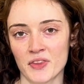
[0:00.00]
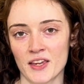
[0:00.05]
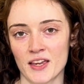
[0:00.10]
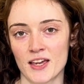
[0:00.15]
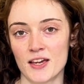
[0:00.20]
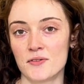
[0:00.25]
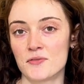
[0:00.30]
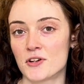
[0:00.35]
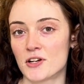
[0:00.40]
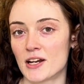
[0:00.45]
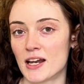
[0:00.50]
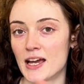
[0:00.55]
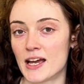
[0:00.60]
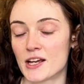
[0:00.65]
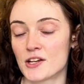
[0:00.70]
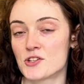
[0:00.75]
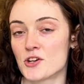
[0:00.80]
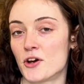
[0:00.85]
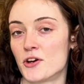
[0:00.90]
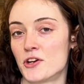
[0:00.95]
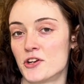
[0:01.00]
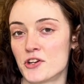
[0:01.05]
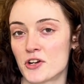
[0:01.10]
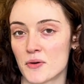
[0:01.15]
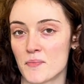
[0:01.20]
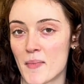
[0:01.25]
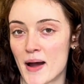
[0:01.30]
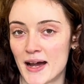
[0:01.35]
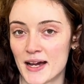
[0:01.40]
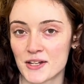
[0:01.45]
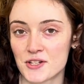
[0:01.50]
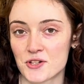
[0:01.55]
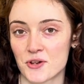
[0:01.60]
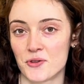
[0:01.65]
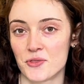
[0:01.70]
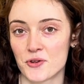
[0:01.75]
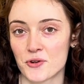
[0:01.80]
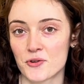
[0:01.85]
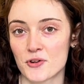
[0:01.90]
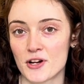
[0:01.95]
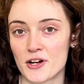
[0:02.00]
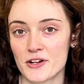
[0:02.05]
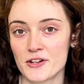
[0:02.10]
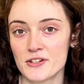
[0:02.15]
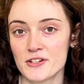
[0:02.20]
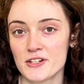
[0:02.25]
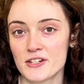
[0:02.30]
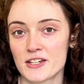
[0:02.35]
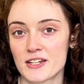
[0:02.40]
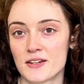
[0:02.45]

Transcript: if you're laying down on your mat on the ground,